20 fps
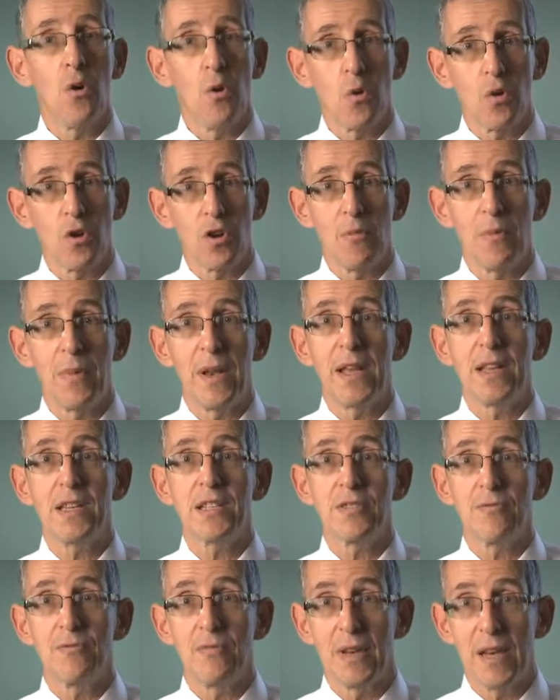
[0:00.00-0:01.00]
or
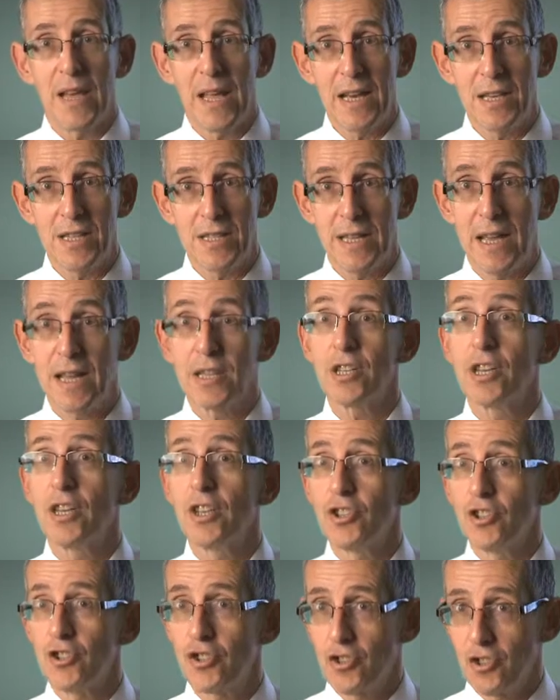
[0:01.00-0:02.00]
complaints that relate to that
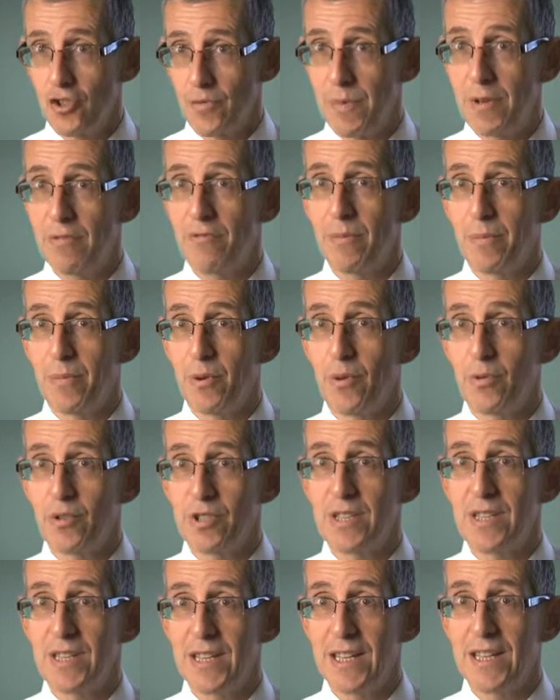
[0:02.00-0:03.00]
should be
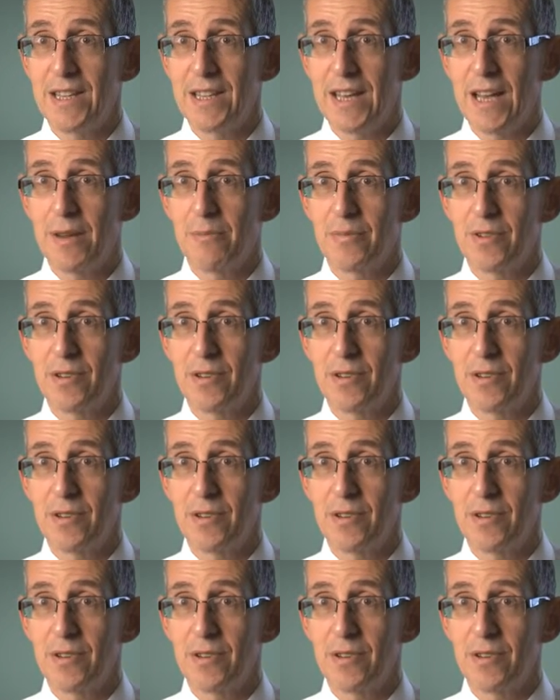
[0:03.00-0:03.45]
reported in that